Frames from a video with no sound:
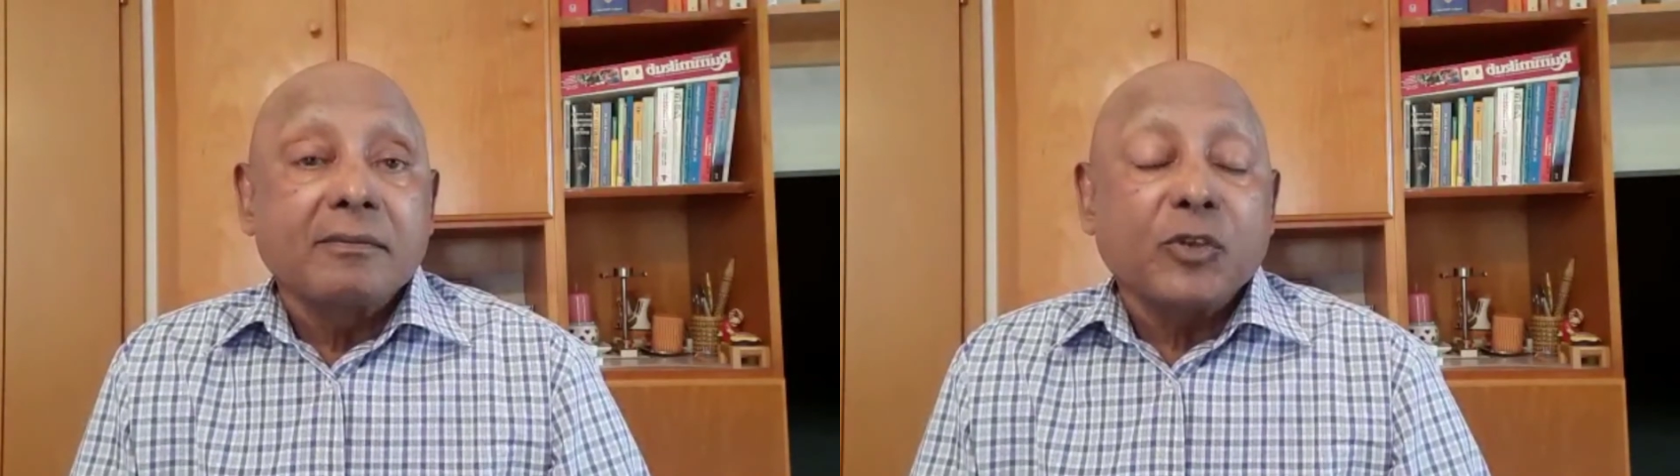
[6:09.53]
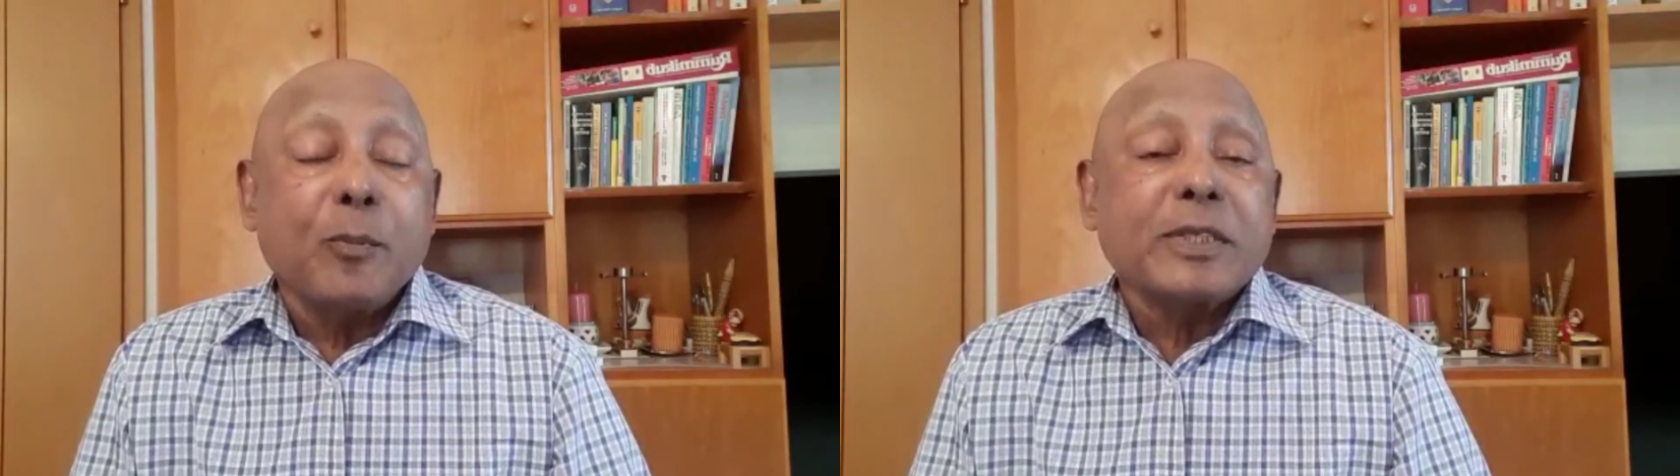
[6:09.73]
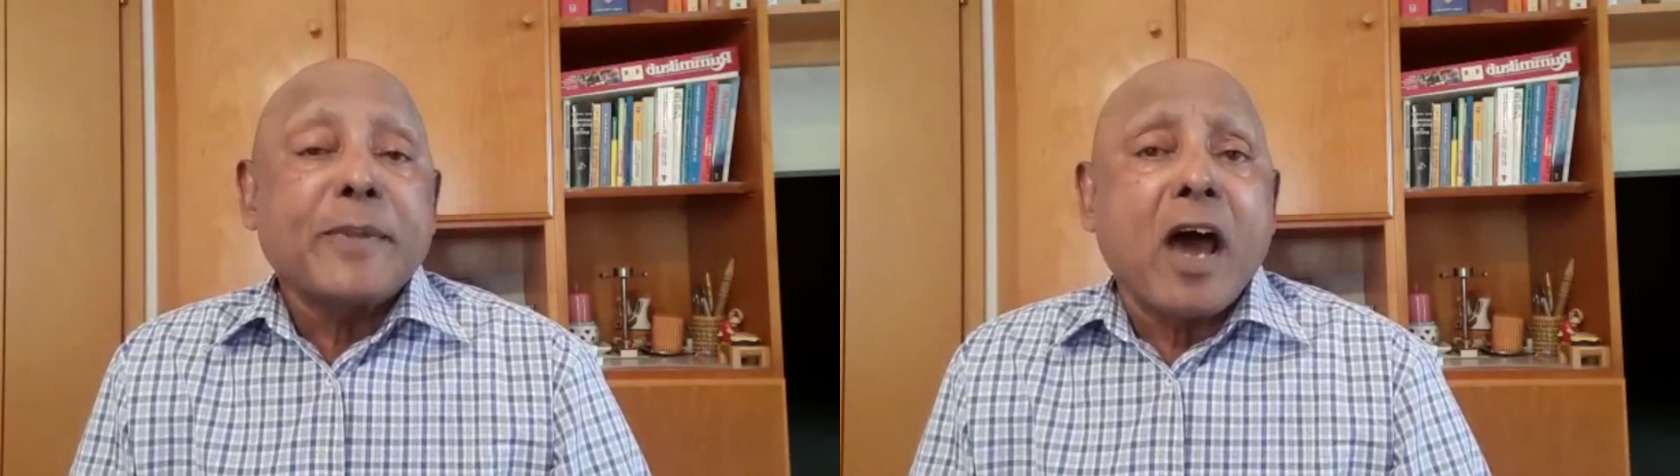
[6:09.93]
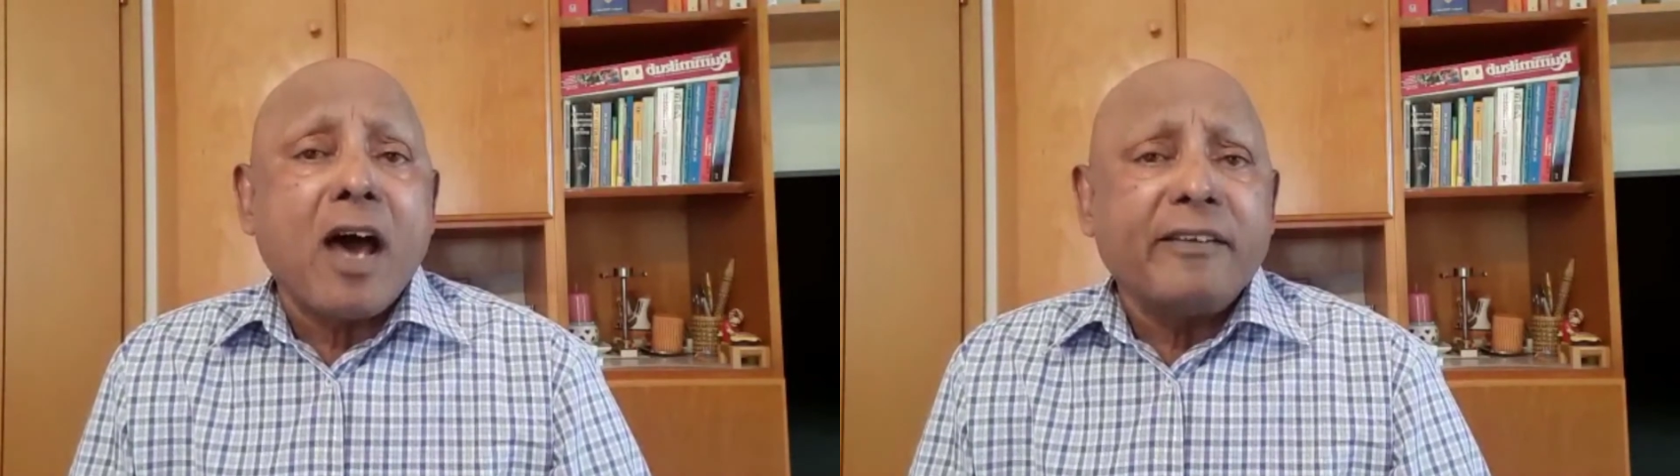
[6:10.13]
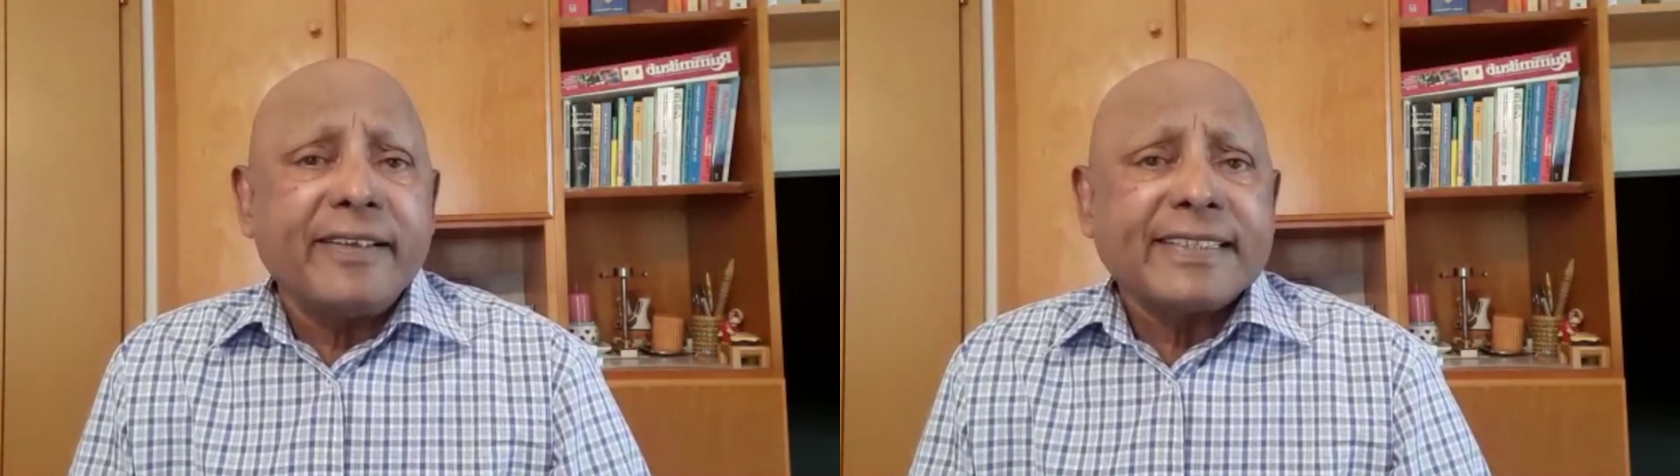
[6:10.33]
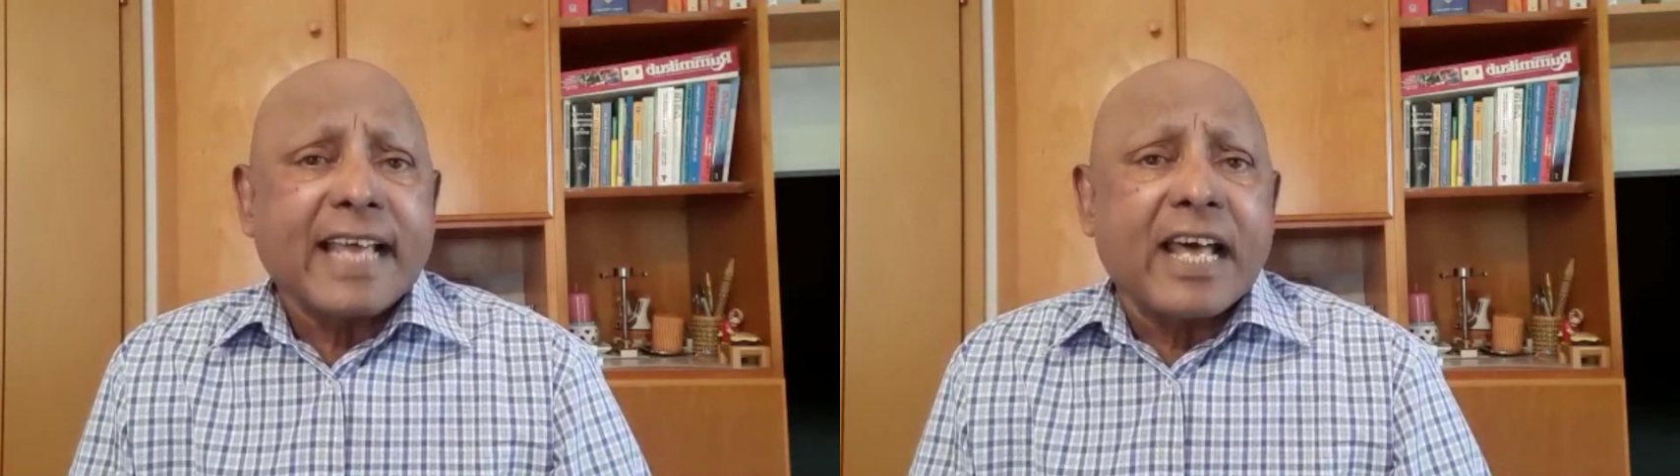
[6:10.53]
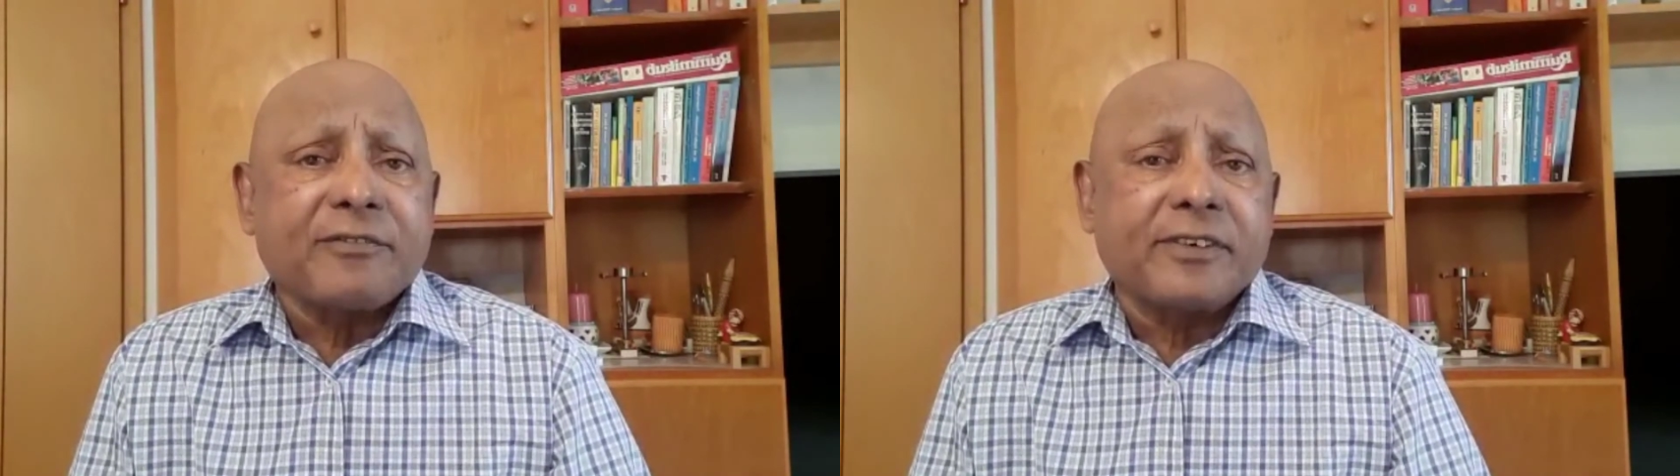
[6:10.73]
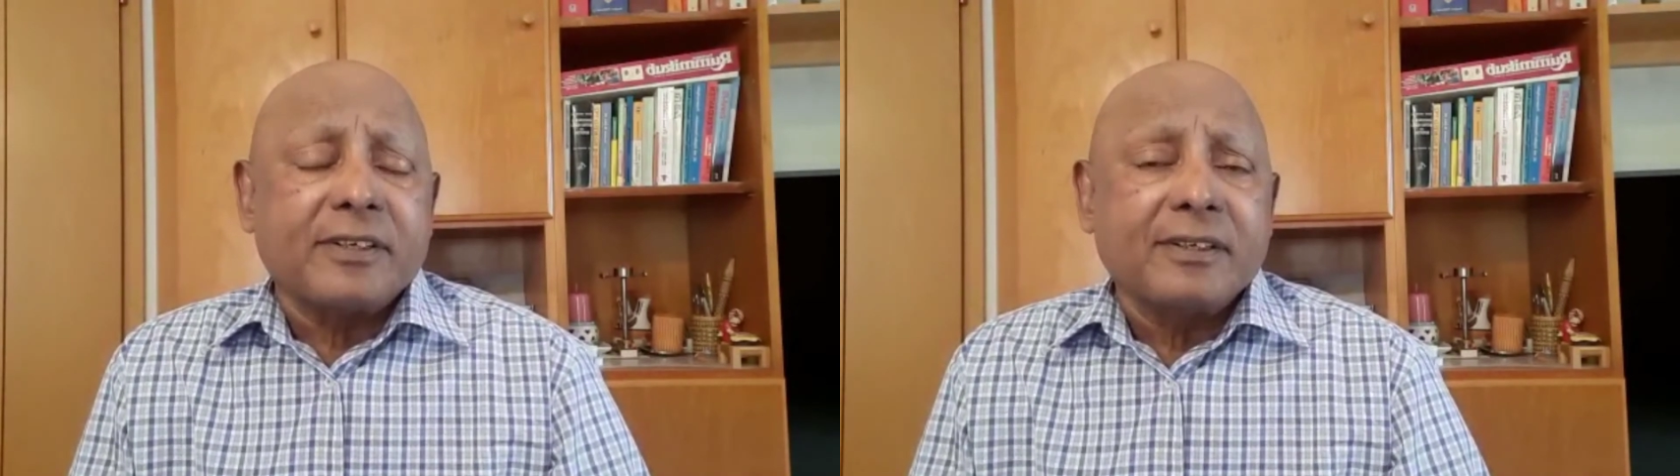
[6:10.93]
you must be always
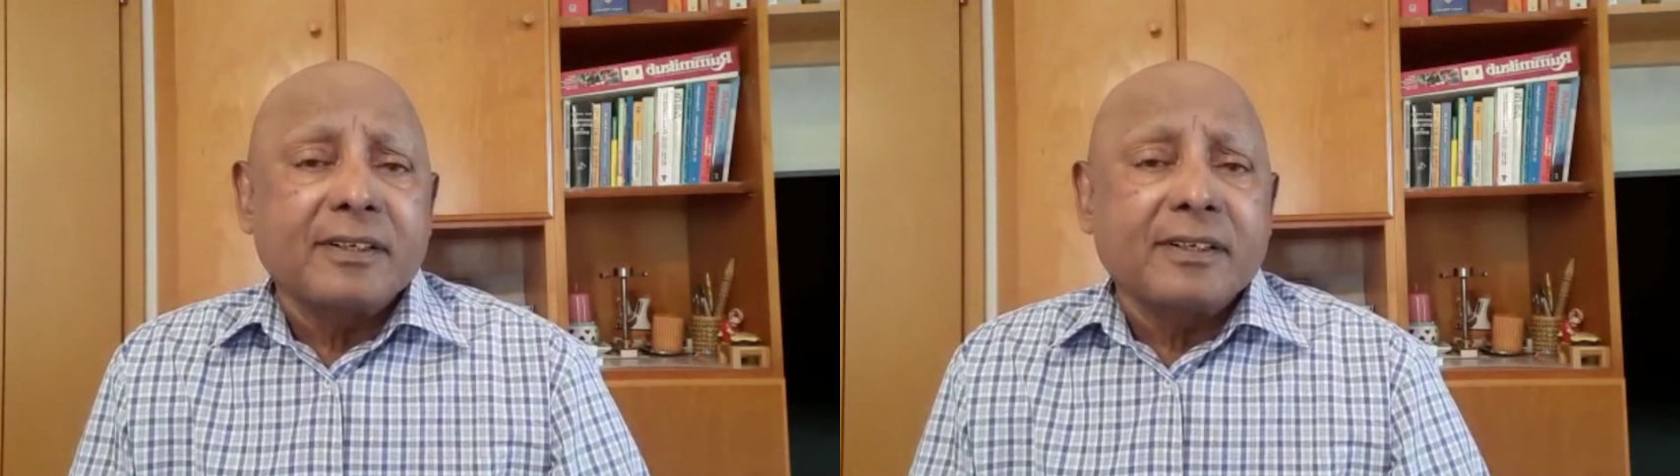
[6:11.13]
careful.